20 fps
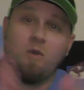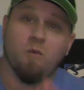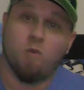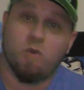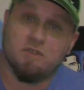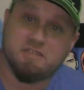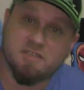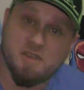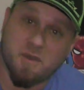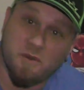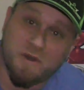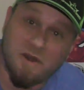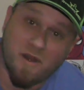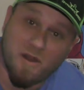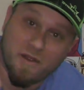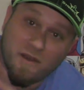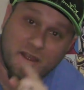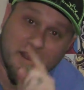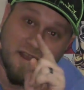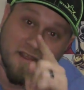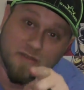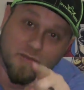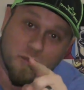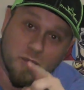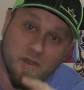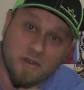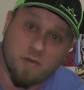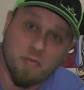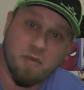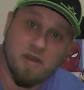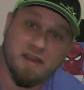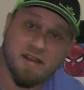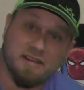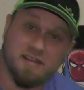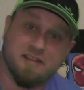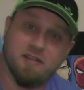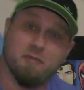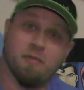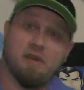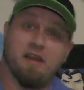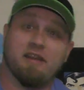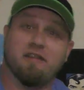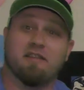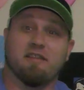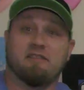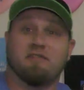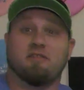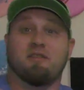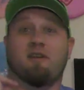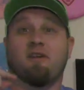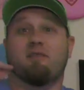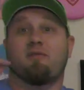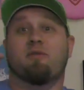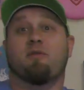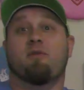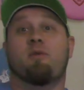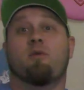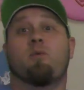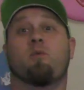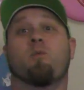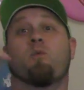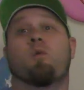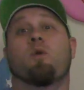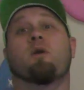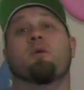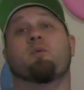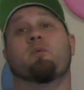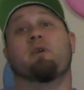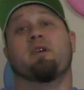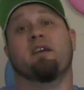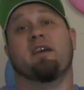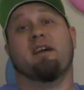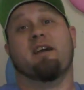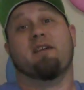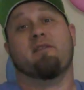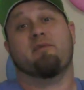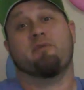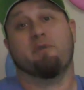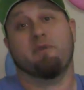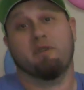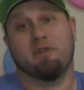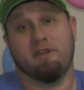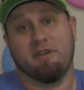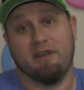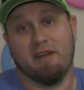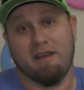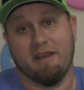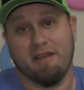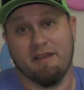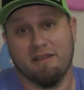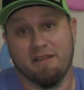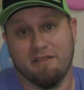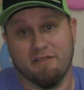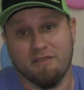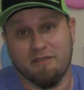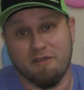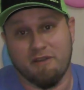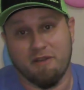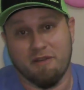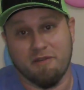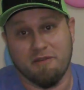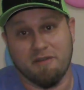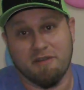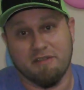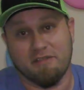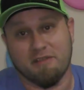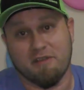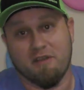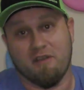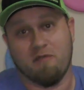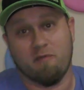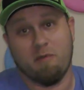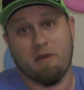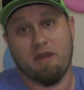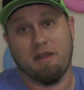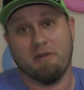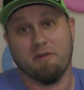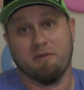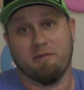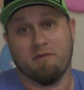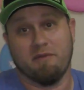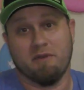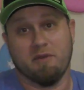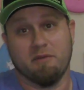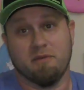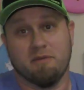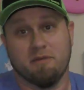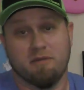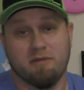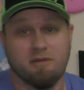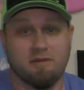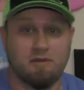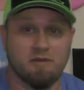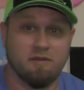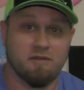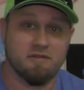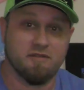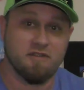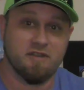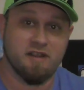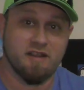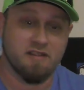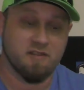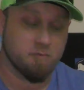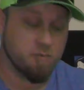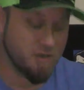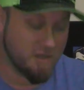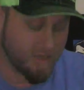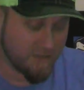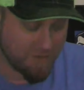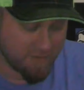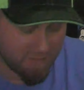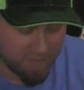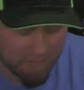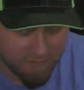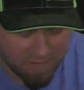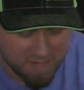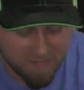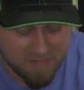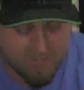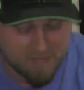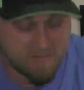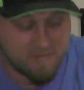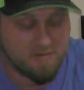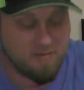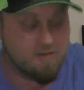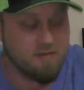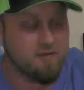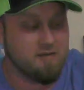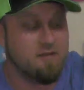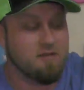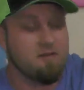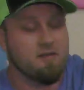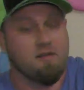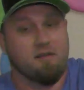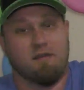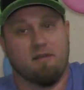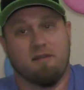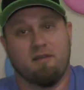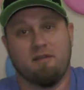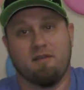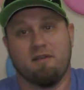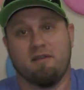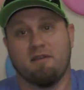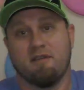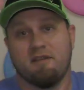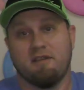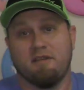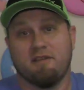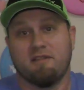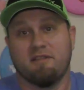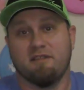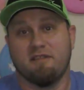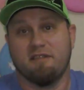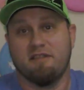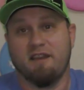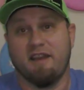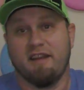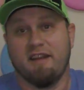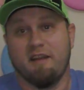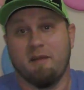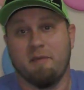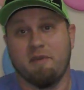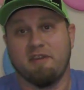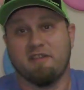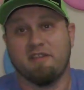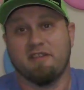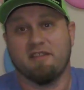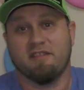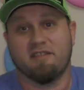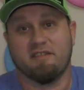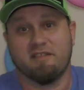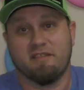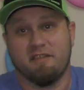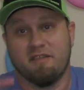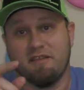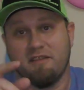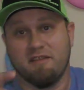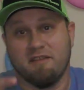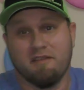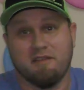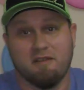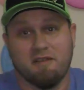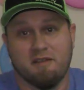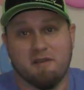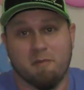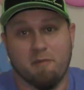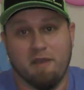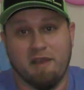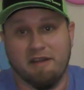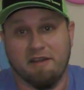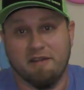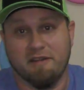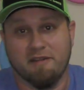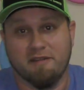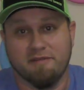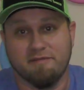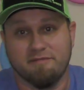What's going on, guys? Welcome back to In the Bag Disc Golf. What we have for you today is another disc golf bag review. Today's bag, the Dynamic Disc Commander.